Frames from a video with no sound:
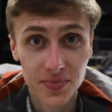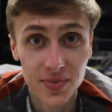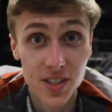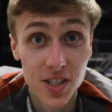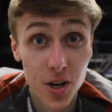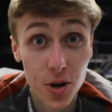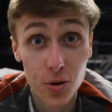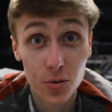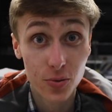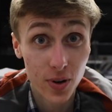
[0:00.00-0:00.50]

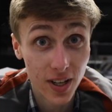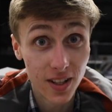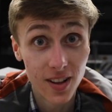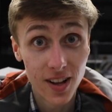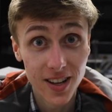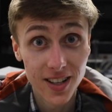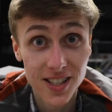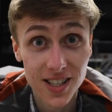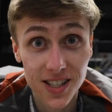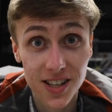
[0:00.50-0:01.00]
So ring
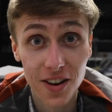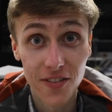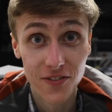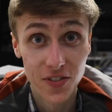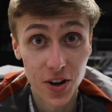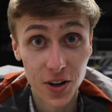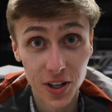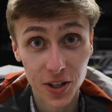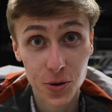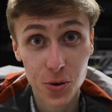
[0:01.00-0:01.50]
lights,
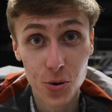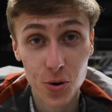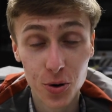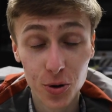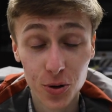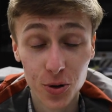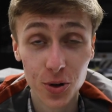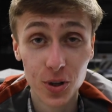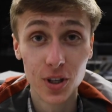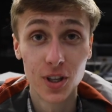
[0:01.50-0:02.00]
very
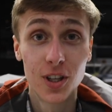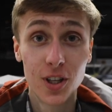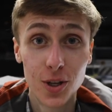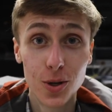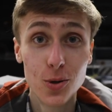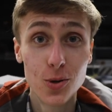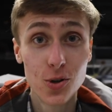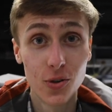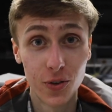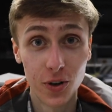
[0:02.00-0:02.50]
cool,
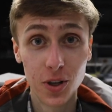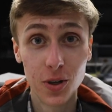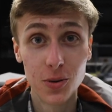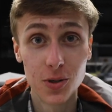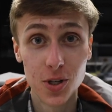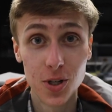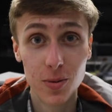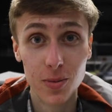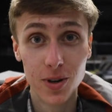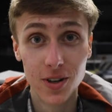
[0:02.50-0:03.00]
huge for
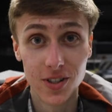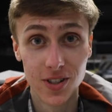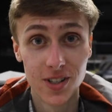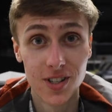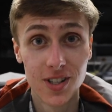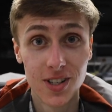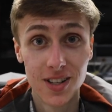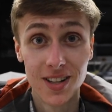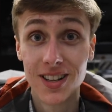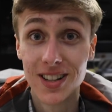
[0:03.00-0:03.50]

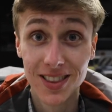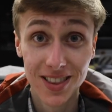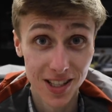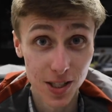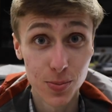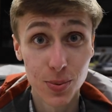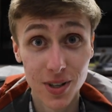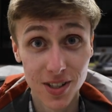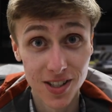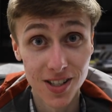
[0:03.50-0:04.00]
YouTubers. This
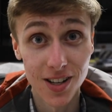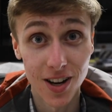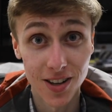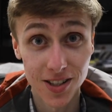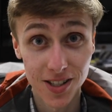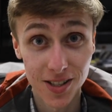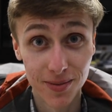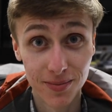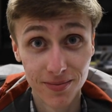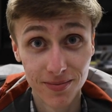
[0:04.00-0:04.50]
place is
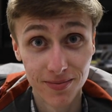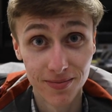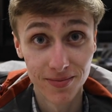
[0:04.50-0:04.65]
awesome.